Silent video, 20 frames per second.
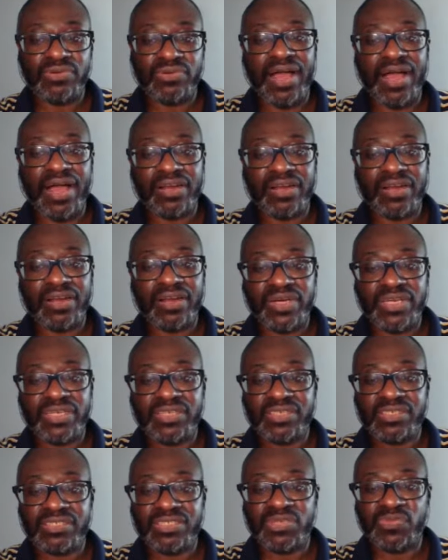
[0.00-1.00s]
I agree,
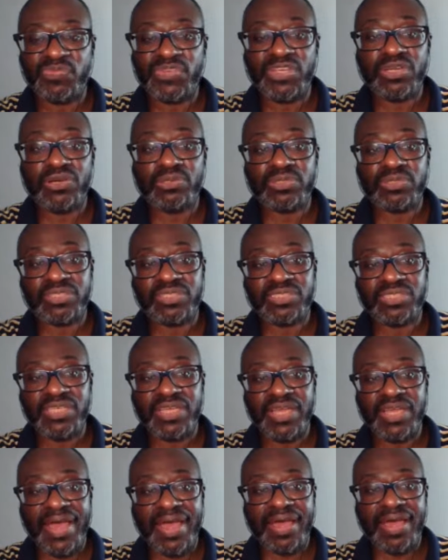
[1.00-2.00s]
because if he goes to
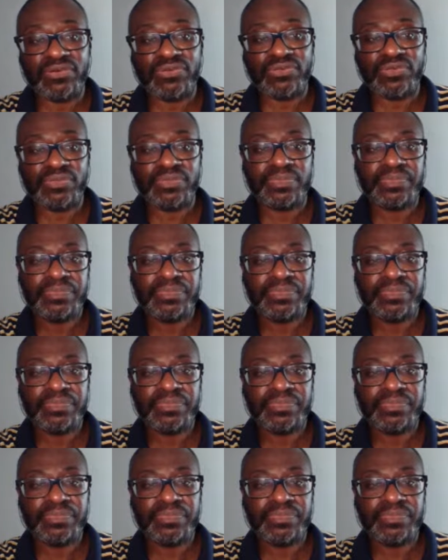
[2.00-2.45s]
Seattle,